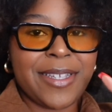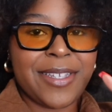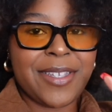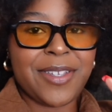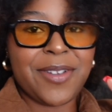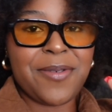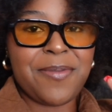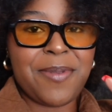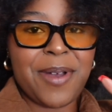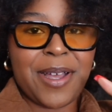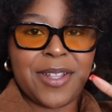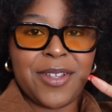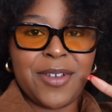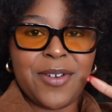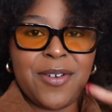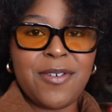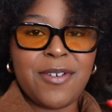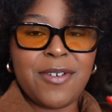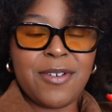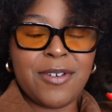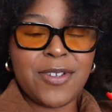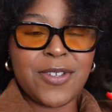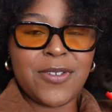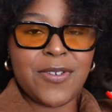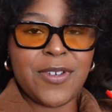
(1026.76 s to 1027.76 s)
So we're about to go
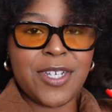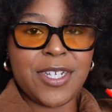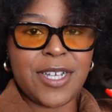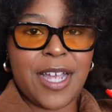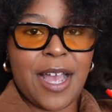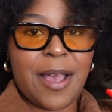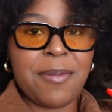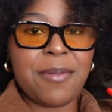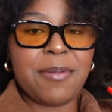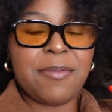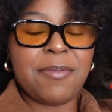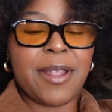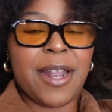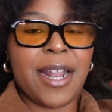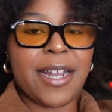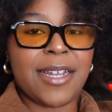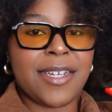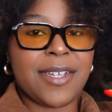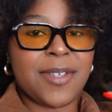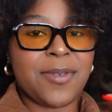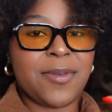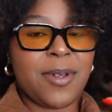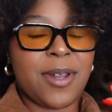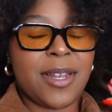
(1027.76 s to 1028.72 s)
grocery shopping, but I just